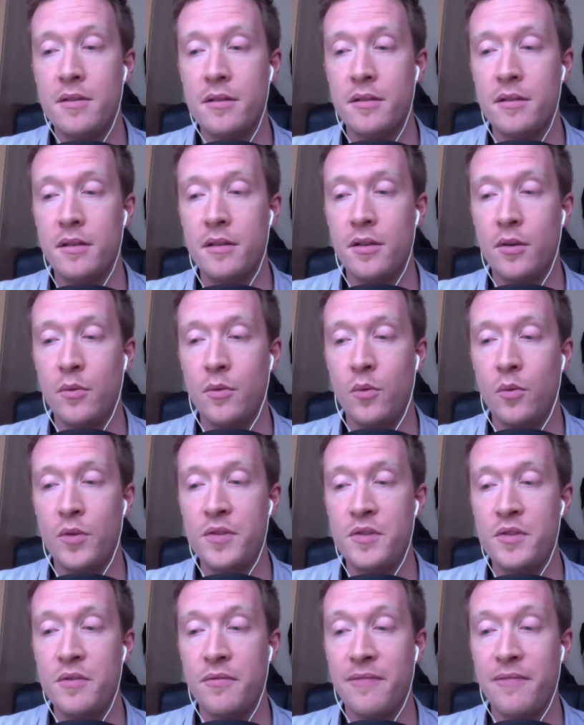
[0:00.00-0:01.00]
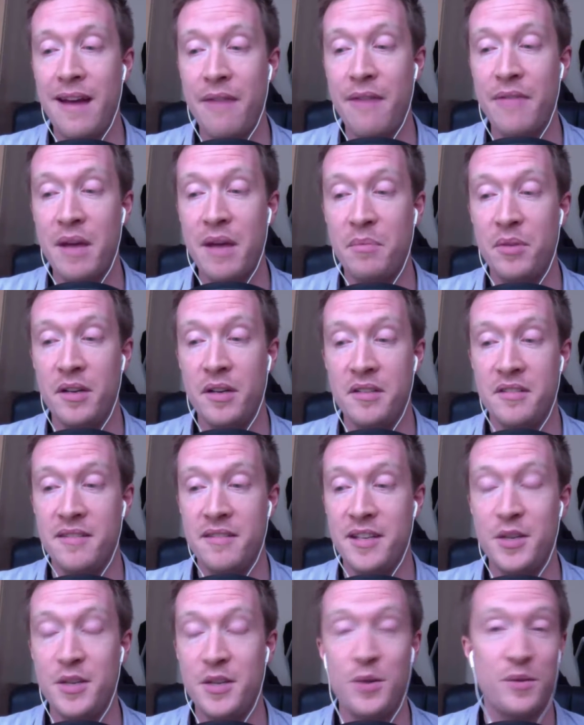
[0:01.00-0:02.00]
once you've found that person,
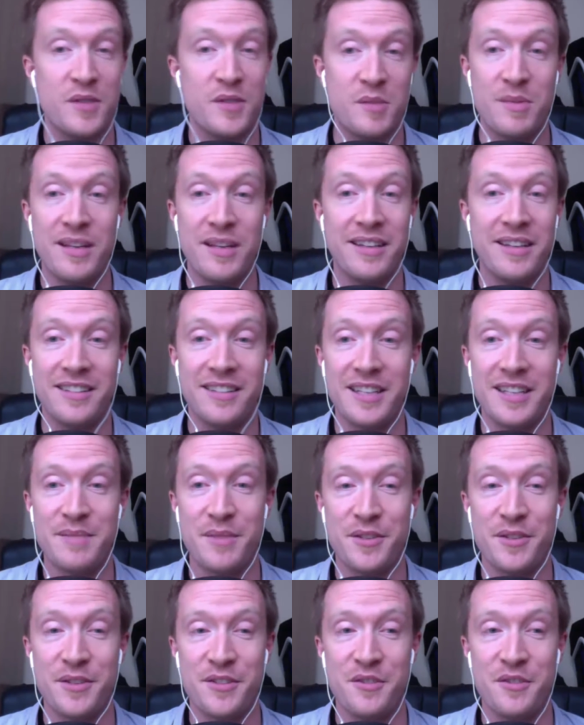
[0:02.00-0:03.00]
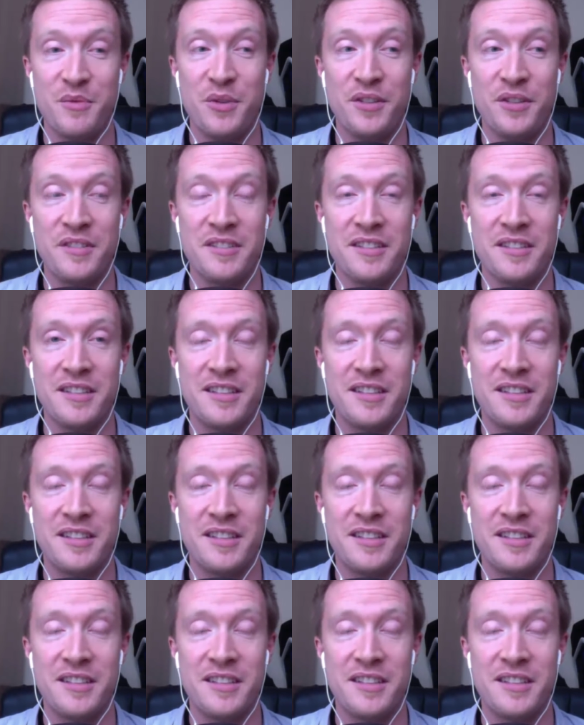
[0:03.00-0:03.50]
then you can speak as much as you want.